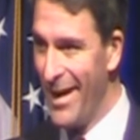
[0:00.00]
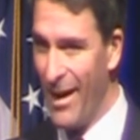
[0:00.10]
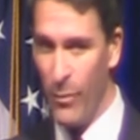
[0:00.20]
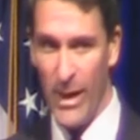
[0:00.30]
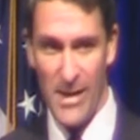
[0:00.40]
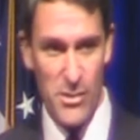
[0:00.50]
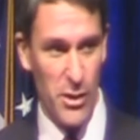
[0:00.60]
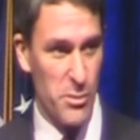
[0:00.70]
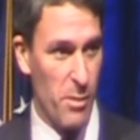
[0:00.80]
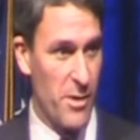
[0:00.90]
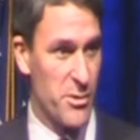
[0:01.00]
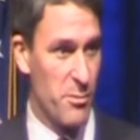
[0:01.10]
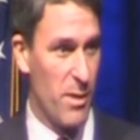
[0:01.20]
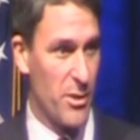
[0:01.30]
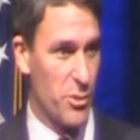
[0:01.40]
And we got six months to
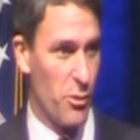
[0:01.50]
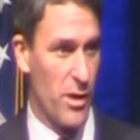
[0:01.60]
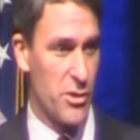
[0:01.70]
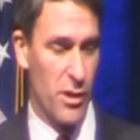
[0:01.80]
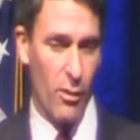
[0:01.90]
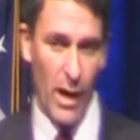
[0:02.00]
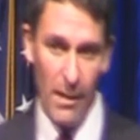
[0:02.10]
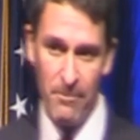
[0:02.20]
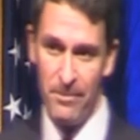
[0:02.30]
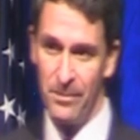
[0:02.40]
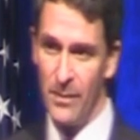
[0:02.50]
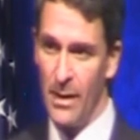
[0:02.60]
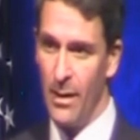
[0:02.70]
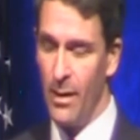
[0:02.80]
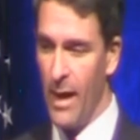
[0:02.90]
make sure they show up
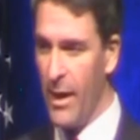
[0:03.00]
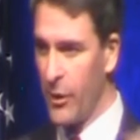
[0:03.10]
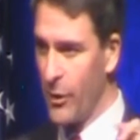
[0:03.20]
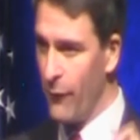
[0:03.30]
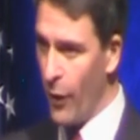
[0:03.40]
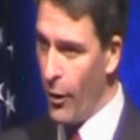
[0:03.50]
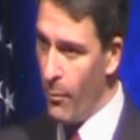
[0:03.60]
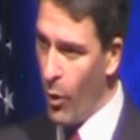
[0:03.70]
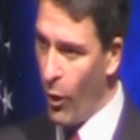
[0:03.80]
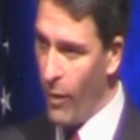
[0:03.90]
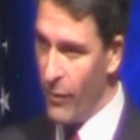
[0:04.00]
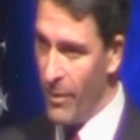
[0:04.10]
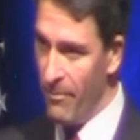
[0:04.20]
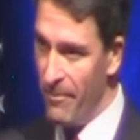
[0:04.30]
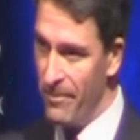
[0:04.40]
and to convert more of
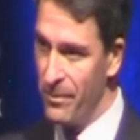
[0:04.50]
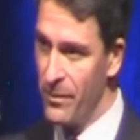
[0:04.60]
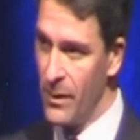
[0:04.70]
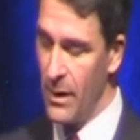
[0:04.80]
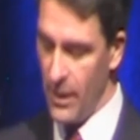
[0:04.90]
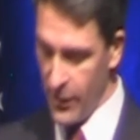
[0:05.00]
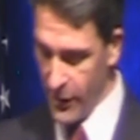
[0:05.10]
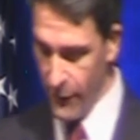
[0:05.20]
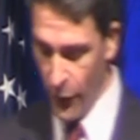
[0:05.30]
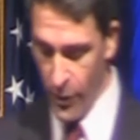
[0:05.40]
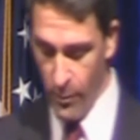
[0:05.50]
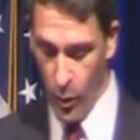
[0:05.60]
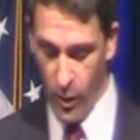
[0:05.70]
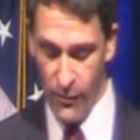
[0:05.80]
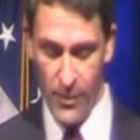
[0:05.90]
them. And to convert
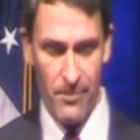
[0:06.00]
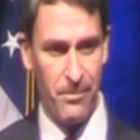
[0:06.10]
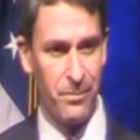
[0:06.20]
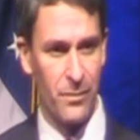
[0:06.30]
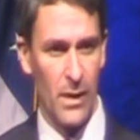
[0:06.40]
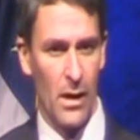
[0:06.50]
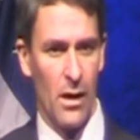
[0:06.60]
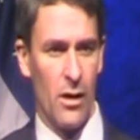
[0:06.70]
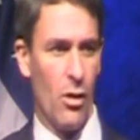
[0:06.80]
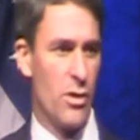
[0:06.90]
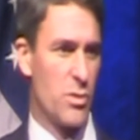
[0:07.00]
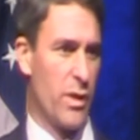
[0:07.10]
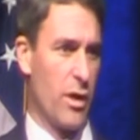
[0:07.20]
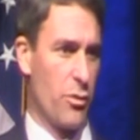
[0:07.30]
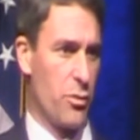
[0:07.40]
more of them. You know, as
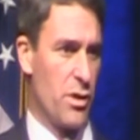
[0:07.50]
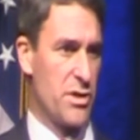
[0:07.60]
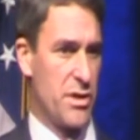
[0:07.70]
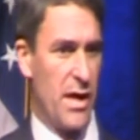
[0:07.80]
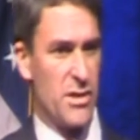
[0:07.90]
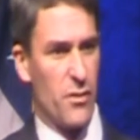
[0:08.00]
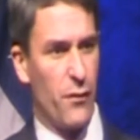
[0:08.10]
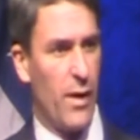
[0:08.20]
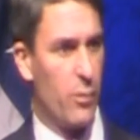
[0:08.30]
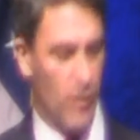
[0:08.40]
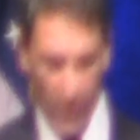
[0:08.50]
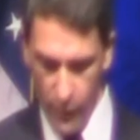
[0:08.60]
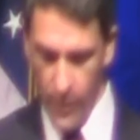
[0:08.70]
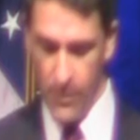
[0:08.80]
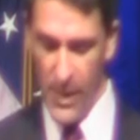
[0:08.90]
we go through this case, the federal
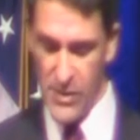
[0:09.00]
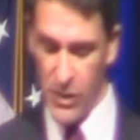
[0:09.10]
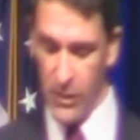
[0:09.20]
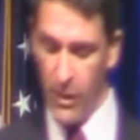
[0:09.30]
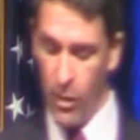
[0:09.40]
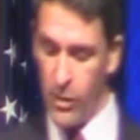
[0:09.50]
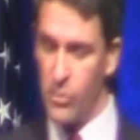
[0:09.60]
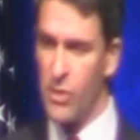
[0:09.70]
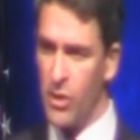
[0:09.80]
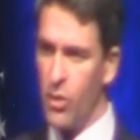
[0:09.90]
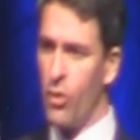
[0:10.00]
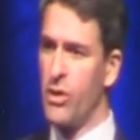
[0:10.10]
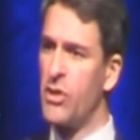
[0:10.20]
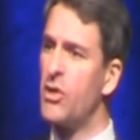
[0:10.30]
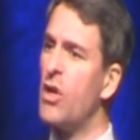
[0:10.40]
government basically argues that your
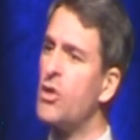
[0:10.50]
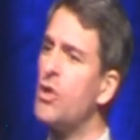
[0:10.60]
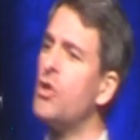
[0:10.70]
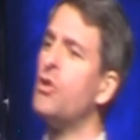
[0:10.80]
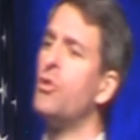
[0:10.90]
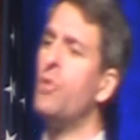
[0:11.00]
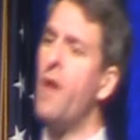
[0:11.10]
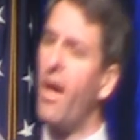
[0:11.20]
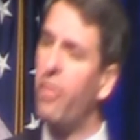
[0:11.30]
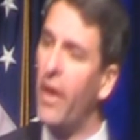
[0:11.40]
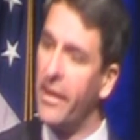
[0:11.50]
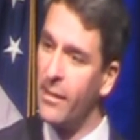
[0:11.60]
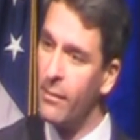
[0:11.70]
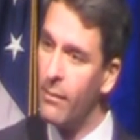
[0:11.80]
decision to do nothing,